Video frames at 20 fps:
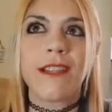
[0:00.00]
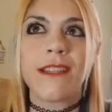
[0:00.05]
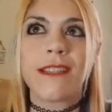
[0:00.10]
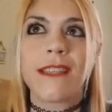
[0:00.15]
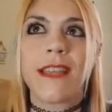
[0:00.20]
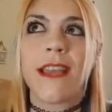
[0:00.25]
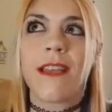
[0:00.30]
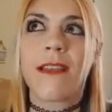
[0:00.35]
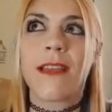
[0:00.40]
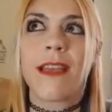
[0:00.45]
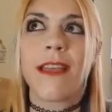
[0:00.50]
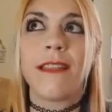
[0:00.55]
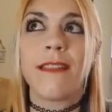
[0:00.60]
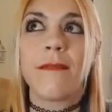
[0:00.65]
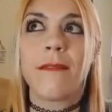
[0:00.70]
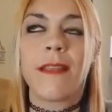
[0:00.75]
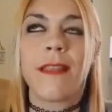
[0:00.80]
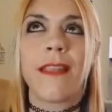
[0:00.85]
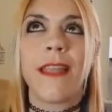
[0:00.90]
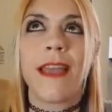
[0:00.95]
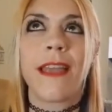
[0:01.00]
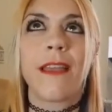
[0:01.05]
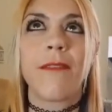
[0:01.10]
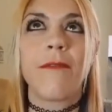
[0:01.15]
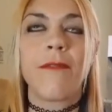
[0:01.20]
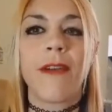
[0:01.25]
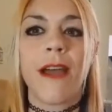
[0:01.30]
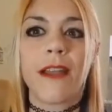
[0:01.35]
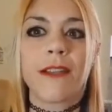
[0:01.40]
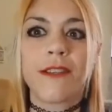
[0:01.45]
like in like
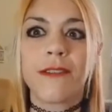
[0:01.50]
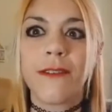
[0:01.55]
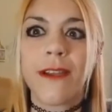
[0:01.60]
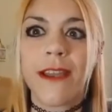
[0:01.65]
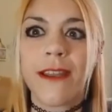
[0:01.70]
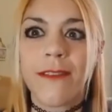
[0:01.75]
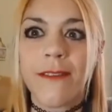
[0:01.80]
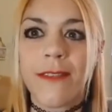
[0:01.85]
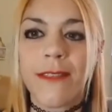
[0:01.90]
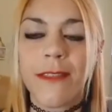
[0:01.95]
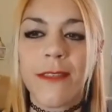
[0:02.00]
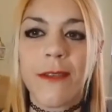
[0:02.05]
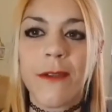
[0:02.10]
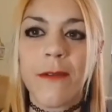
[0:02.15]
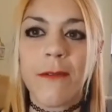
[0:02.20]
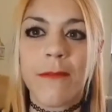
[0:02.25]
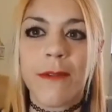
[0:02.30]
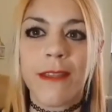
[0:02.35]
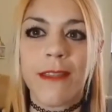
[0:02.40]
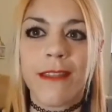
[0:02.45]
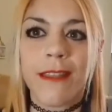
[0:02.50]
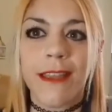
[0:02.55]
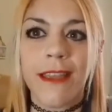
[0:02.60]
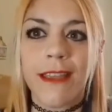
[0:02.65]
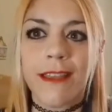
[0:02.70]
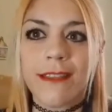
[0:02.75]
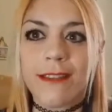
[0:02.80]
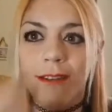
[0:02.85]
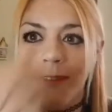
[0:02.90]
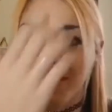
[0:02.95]
infatuated with him and
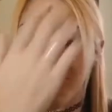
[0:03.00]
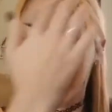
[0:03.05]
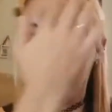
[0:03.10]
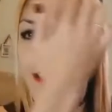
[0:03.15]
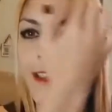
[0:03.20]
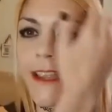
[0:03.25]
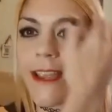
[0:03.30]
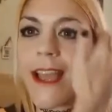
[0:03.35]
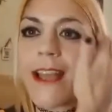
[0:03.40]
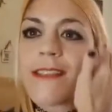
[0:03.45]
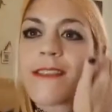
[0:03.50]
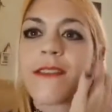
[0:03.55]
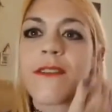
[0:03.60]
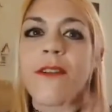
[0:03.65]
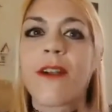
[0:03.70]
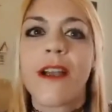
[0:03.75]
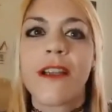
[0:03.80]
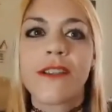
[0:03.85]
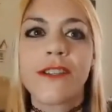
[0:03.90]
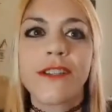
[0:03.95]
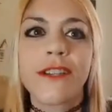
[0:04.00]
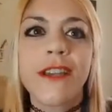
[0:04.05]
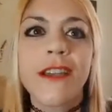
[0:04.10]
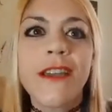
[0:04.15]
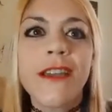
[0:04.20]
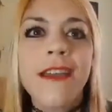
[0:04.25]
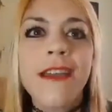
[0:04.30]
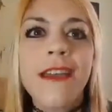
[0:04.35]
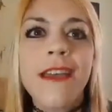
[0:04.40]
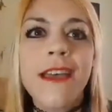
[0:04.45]
like totally has a crush.
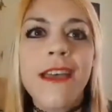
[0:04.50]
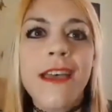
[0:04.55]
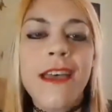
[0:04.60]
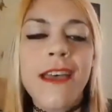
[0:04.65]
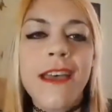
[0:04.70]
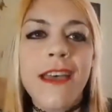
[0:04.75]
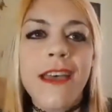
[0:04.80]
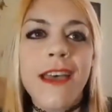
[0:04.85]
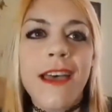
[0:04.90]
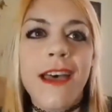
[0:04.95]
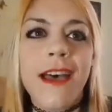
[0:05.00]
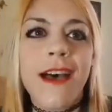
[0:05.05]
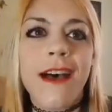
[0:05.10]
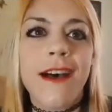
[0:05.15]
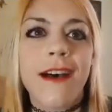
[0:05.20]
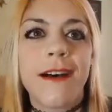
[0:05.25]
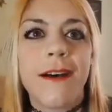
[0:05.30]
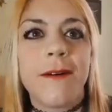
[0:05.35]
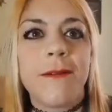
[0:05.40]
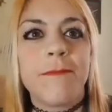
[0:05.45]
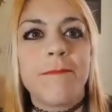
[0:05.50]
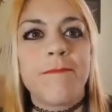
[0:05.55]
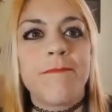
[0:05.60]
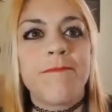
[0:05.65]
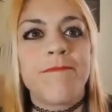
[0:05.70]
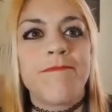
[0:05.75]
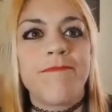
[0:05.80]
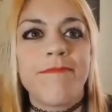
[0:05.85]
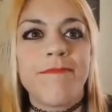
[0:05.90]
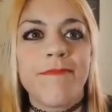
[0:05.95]
Um,
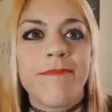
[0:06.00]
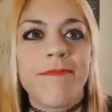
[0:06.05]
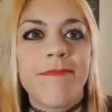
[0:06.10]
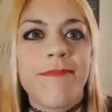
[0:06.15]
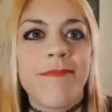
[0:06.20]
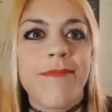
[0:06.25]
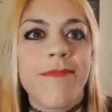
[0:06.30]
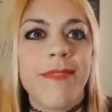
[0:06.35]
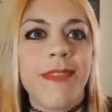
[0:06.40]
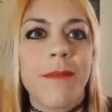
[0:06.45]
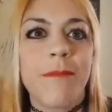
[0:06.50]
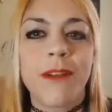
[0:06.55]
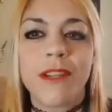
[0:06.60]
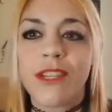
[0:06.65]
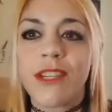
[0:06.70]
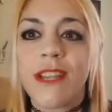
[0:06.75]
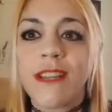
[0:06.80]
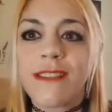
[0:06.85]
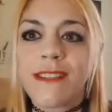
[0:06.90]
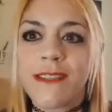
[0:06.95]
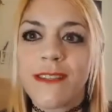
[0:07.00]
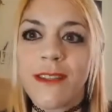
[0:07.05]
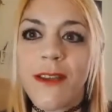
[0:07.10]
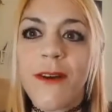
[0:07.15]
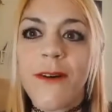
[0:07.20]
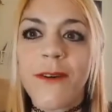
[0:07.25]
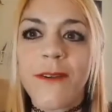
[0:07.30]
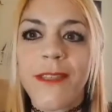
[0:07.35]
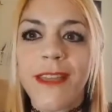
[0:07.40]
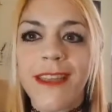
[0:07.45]
but she doesn't
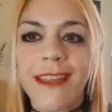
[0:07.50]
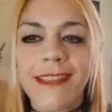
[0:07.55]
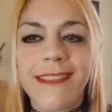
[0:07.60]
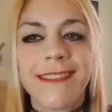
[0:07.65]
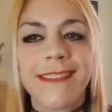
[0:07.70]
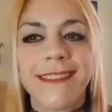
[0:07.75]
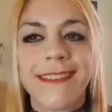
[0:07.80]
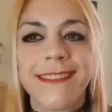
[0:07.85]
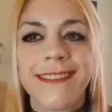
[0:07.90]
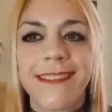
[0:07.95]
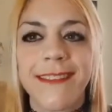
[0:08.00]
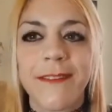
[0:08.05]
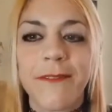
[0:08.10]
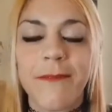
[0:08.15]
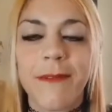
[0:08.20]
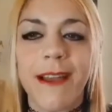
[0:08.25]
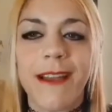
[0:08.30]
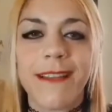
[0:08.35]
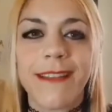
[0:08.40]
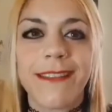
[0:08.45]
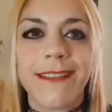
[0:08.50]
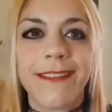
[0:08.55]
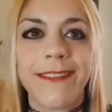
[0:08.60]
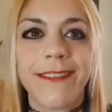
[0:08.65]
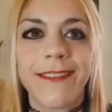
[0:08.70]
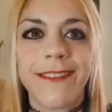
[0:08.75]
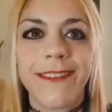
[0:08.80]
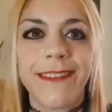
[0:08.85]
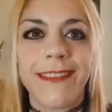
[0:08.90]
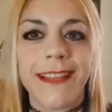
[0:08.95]
know that he's Tuxedo Mask,
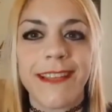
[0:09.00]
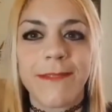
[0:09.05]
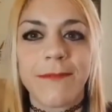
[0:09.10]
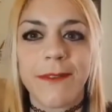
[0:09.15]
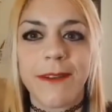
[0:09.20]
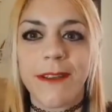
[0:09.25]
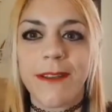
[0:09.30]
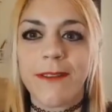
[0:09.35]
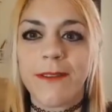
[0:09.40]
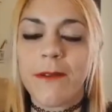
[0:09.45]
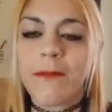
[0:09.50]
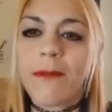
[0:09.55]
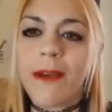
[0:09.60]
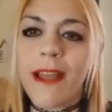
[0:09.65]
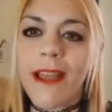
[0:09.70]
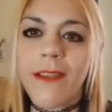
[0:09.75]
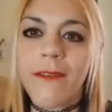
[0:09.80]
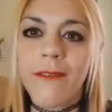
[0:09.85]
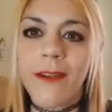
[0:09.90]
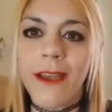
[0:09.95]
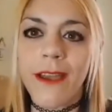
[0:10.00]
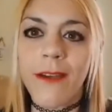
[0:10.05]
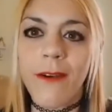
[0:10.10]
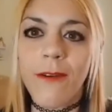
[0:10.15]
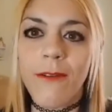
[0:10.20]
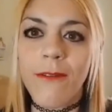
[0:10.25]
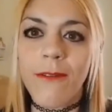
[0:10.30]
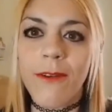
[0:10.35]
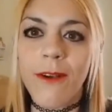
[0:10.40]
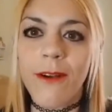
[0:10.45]
so that's pretty cool. But anyway,
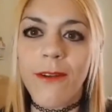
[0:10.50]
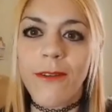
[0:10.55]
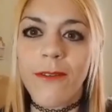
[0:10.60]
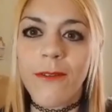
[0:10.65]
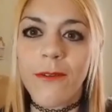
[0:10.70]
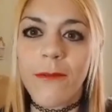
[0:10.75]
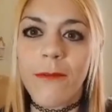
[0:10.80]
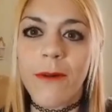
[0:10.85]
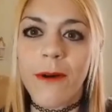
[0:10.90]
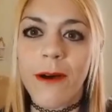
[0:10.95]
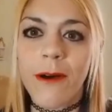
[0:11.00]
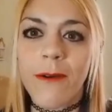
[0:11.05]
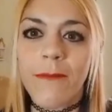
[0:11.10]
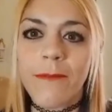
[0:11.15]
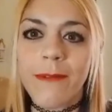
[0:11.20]
overall cool pop.